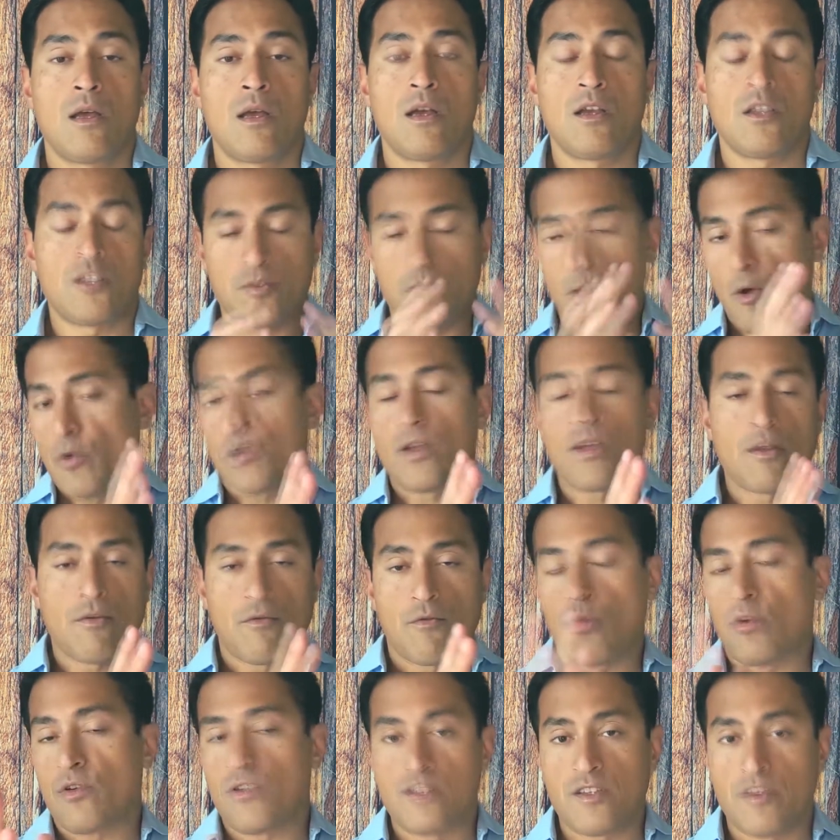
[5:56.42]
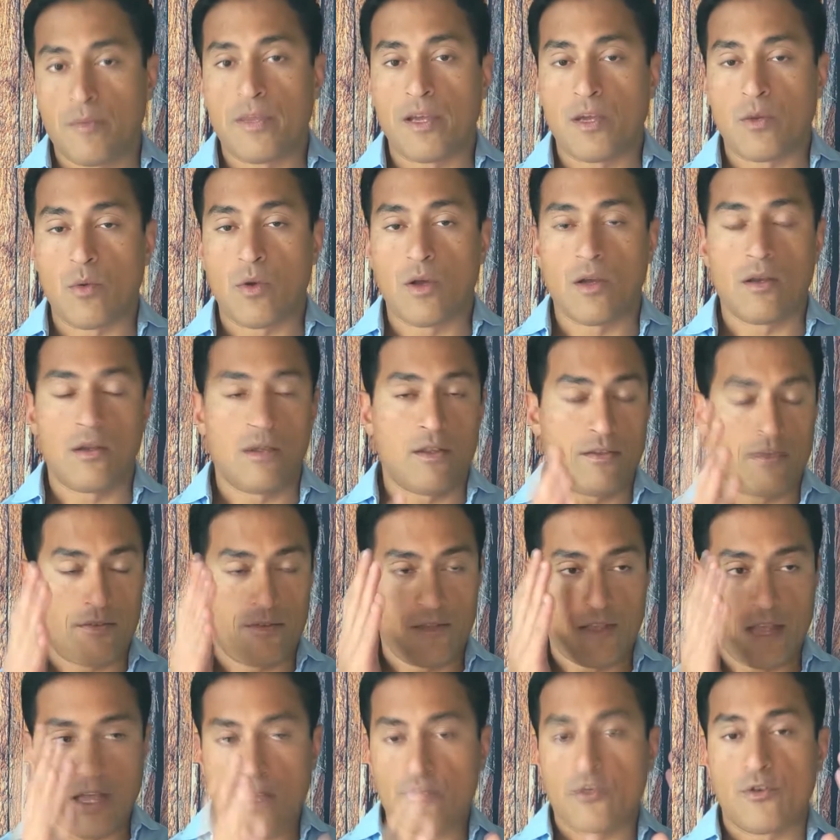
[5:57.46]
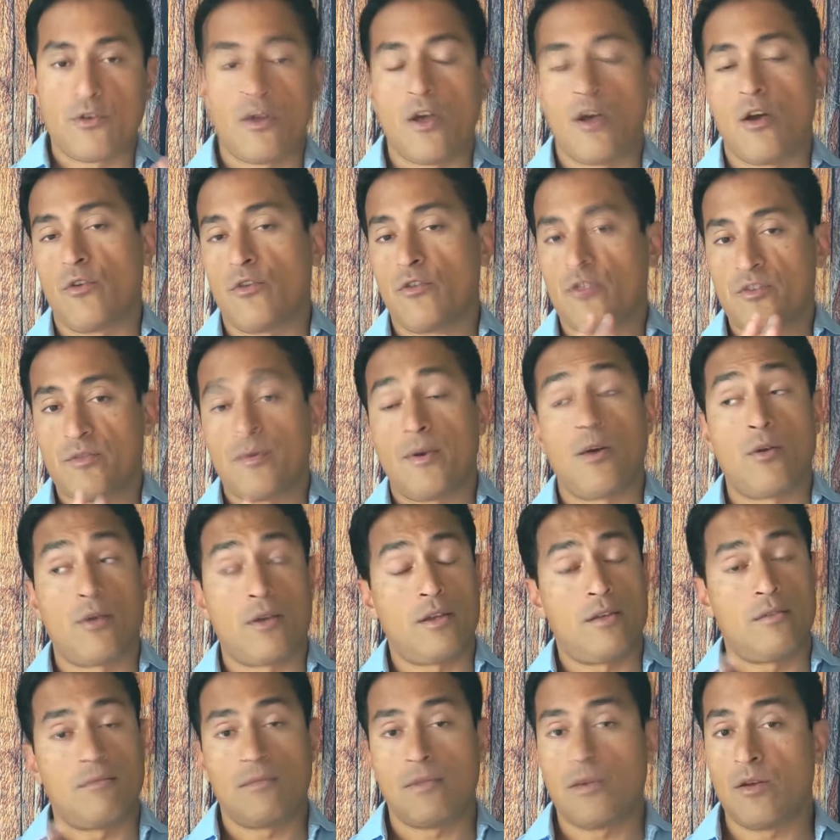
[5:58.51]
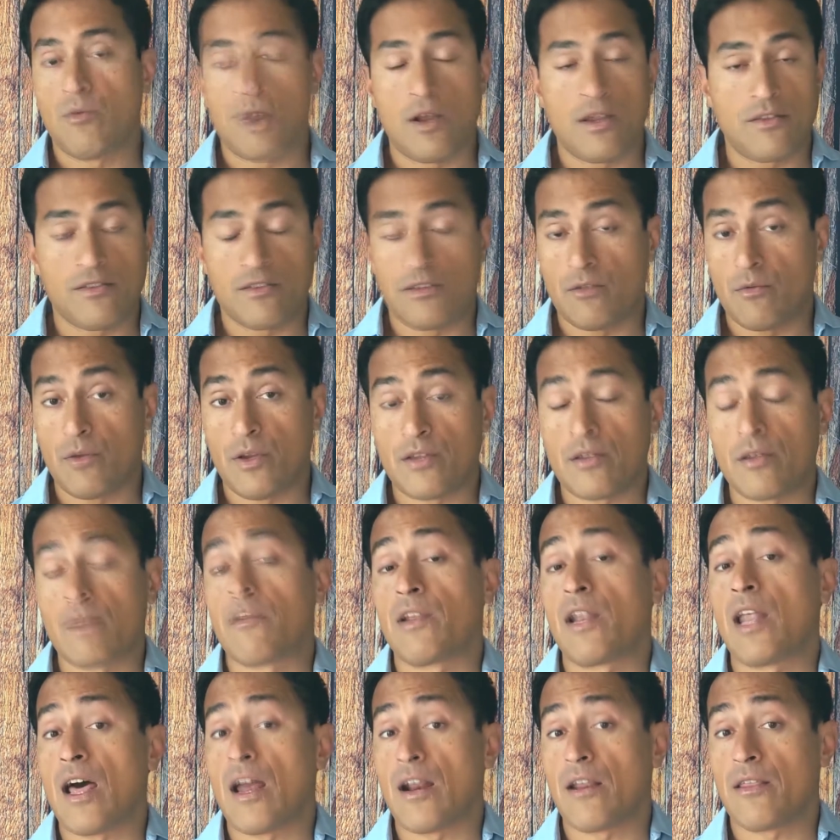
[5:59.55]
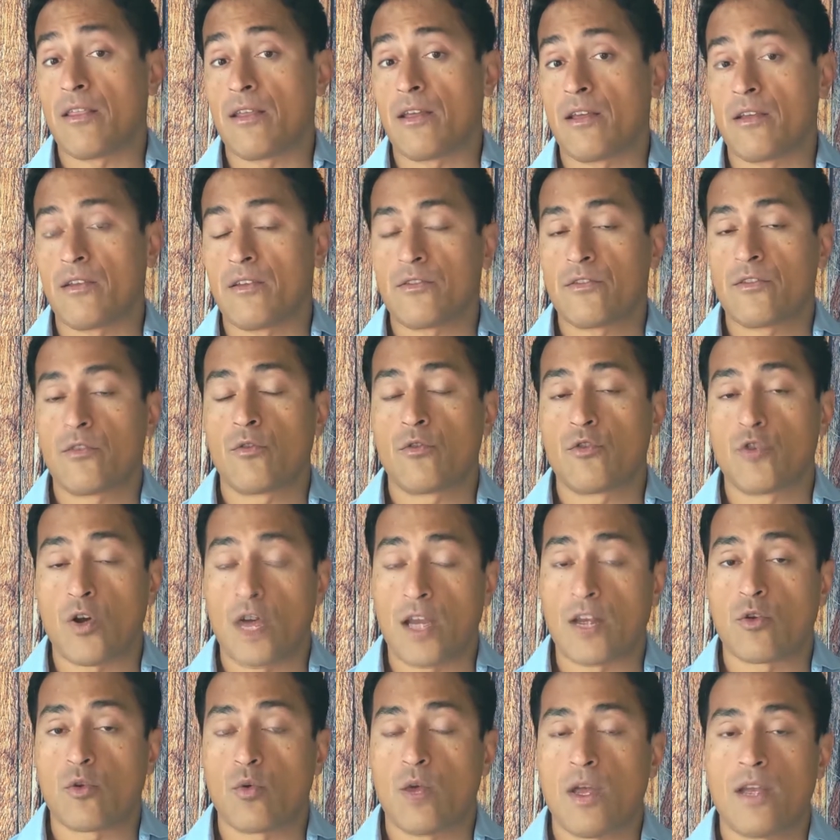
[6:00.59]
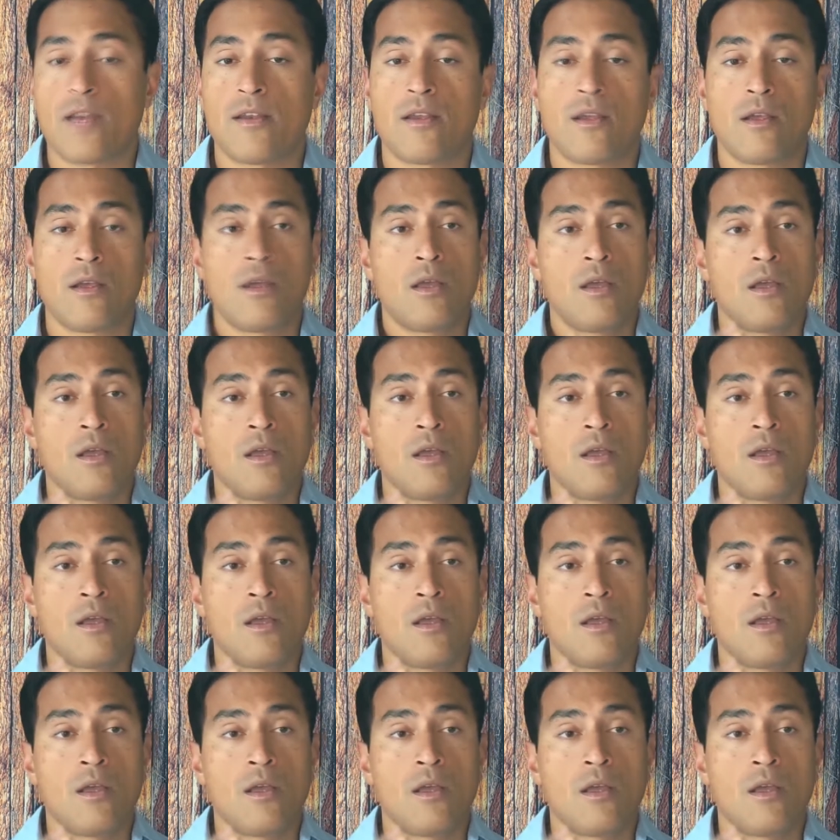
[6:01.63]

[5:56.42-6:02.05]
Smoking, of course, is a big one. It's yes or no. You smoke and it raises the risk of a lot of things. So try and quit.